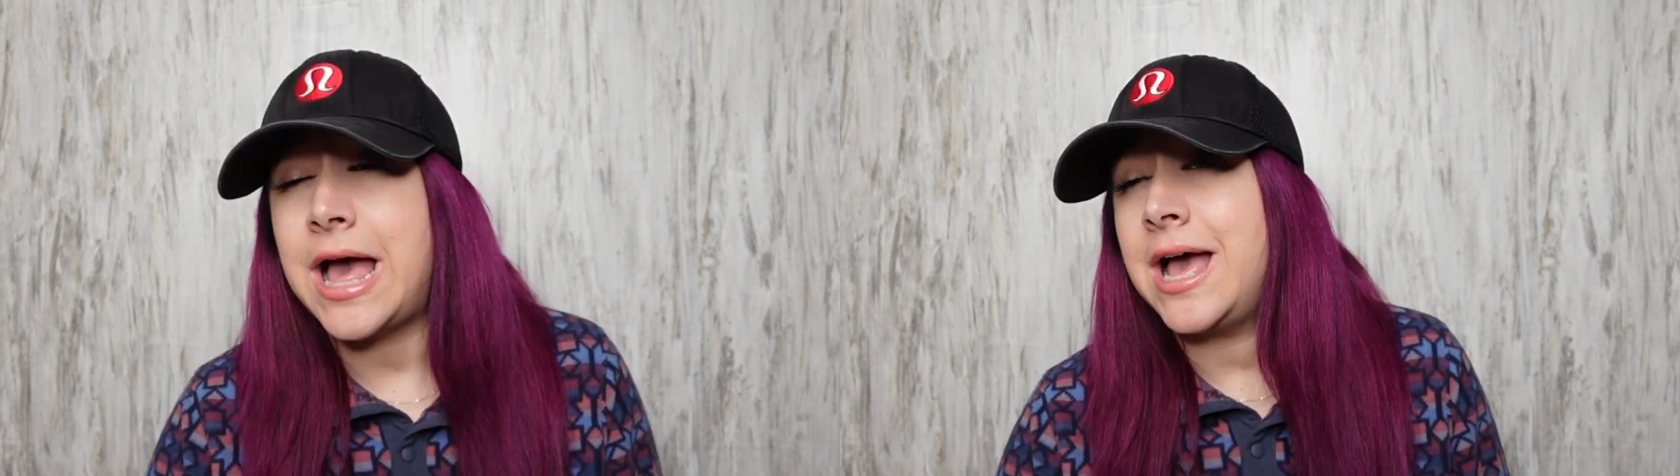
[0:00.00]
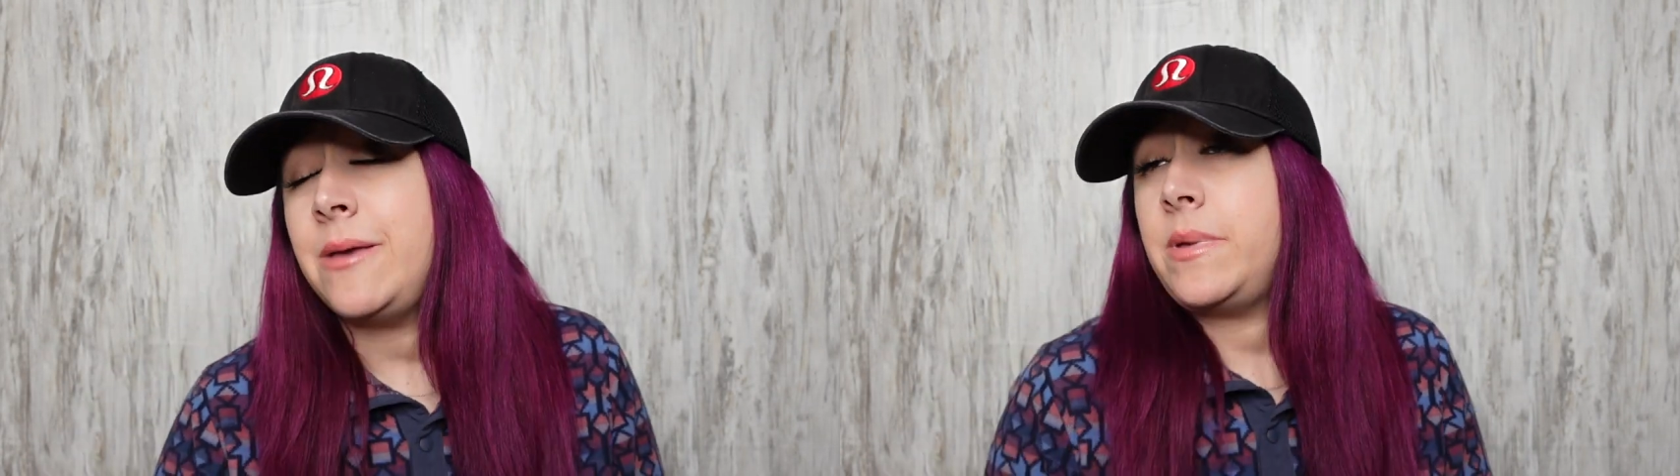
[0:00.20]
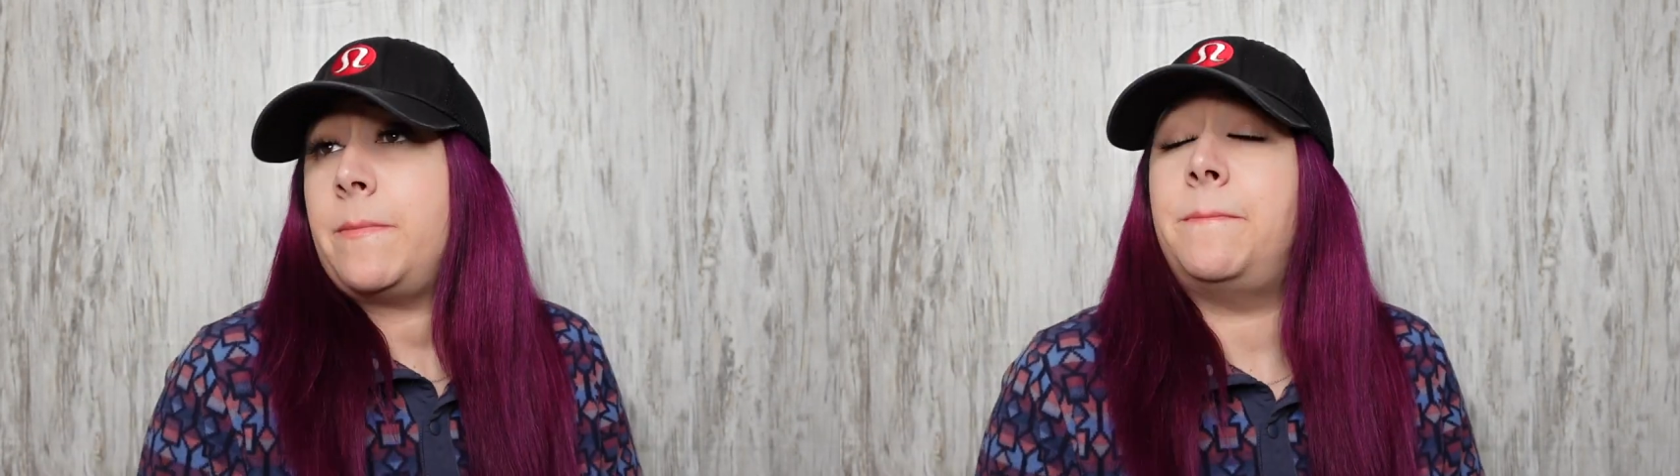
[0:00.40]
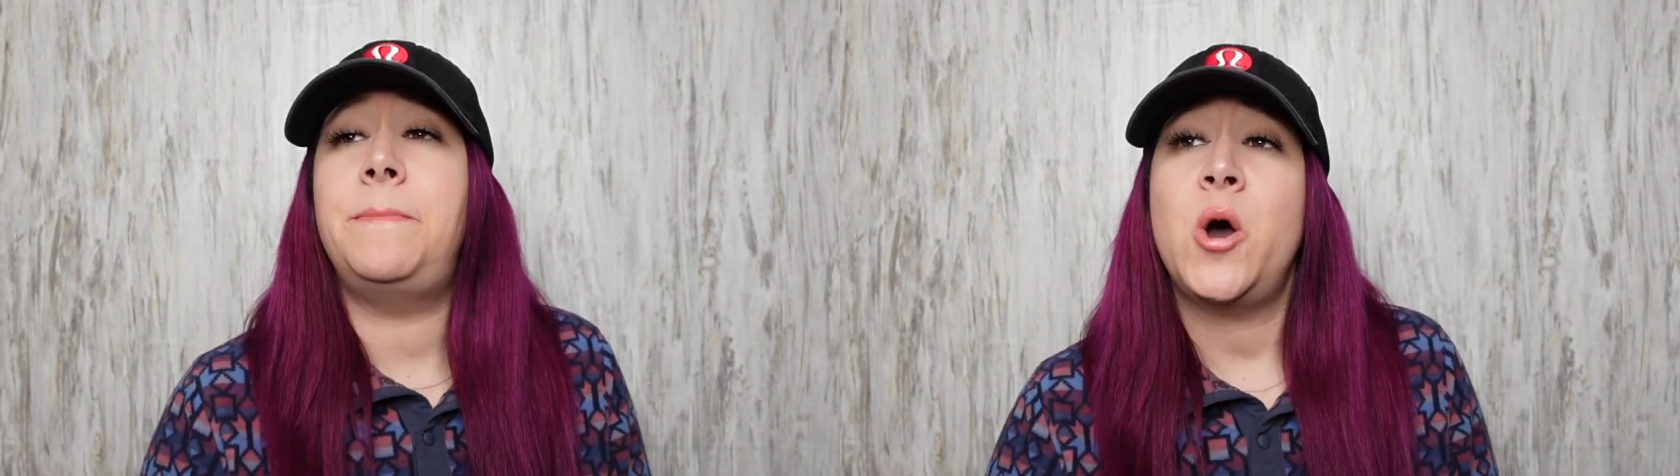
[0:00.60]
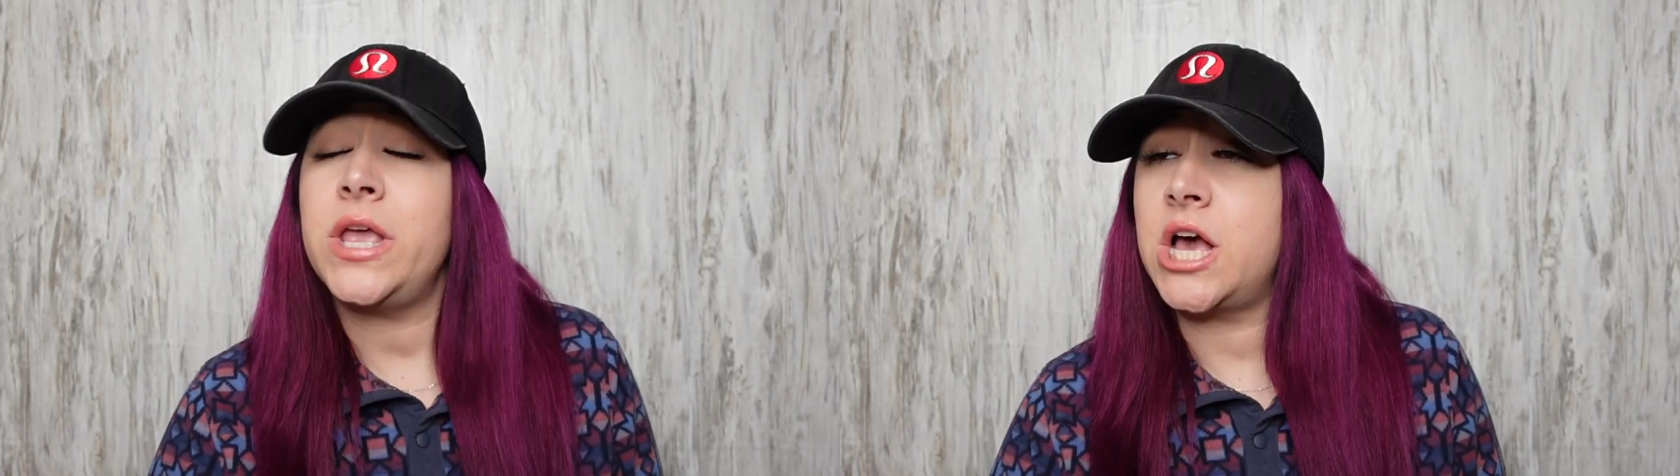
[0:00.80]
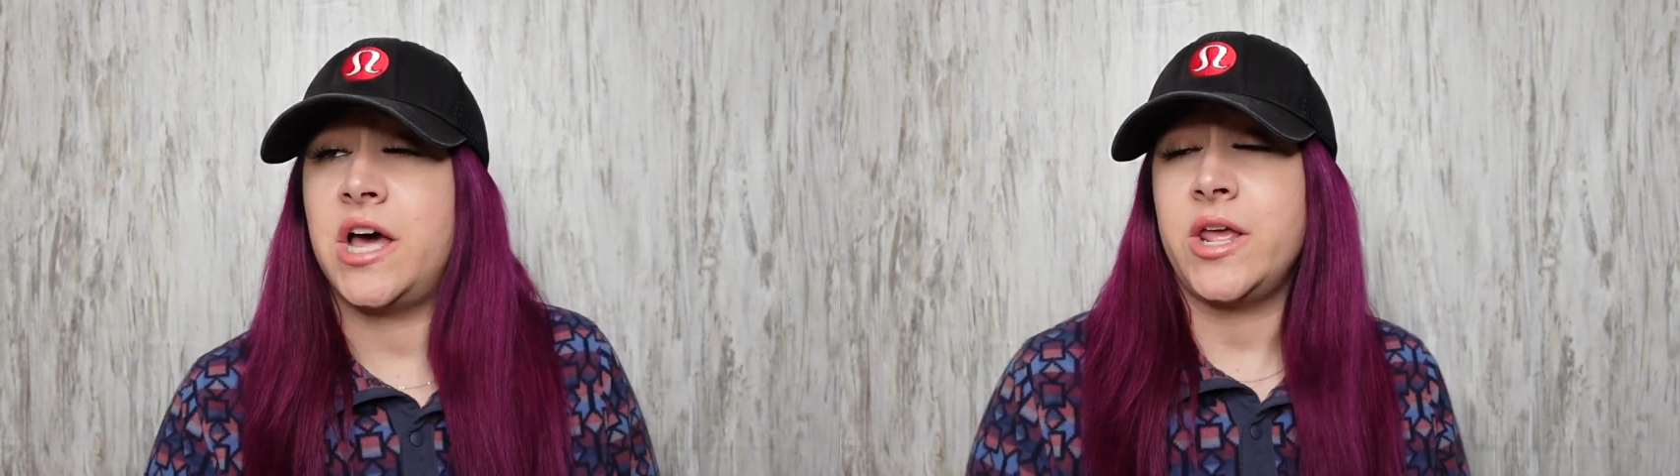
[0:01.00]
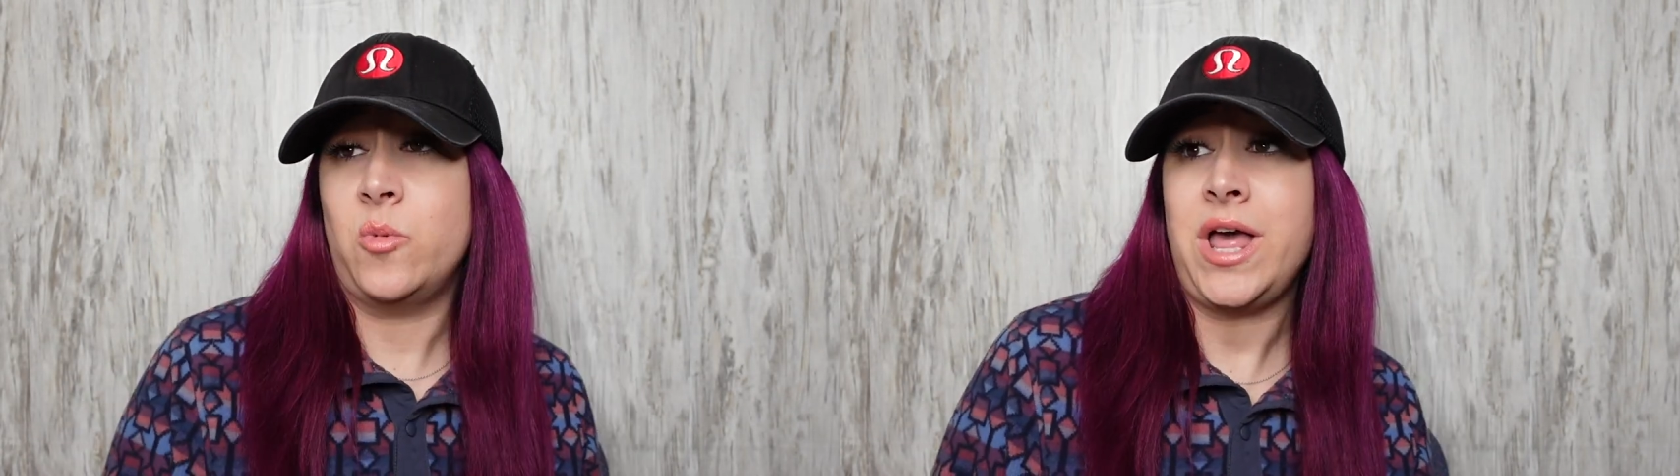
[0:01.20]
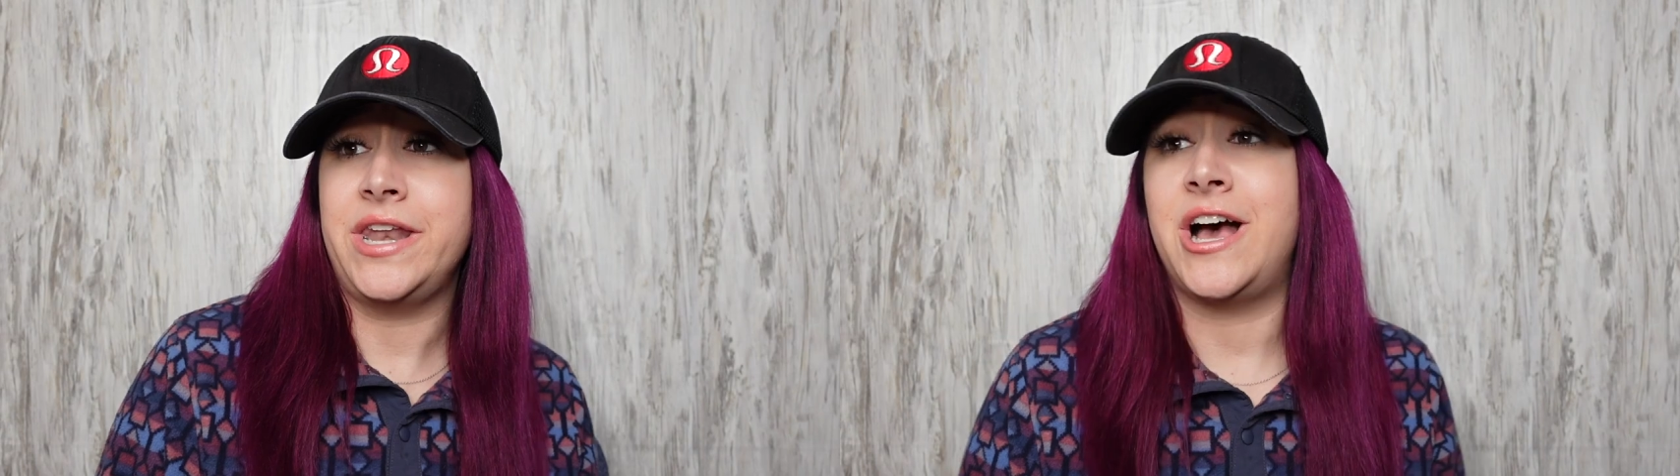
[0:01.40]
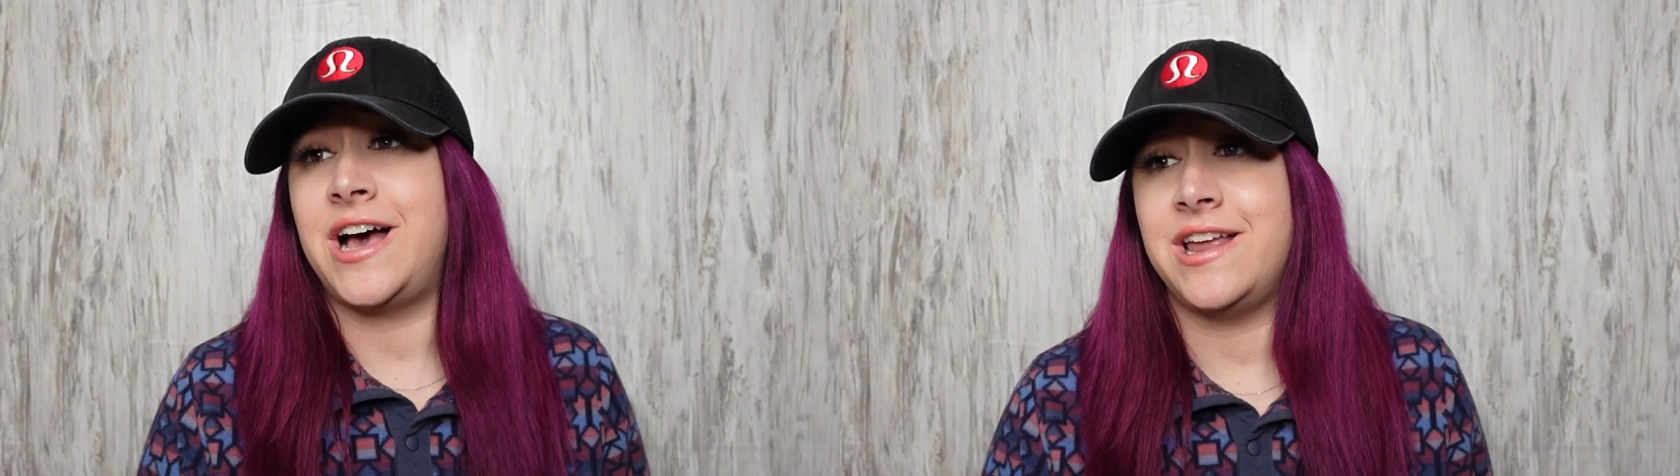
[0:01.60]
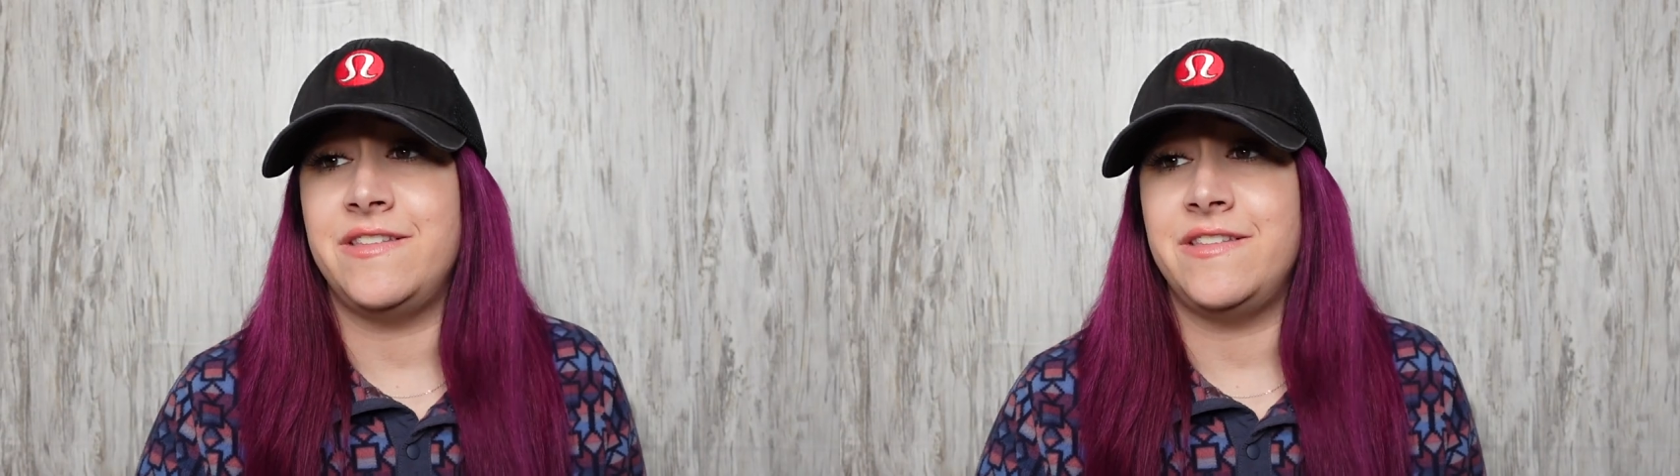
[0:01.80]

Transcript: I'm boycotting whatnot.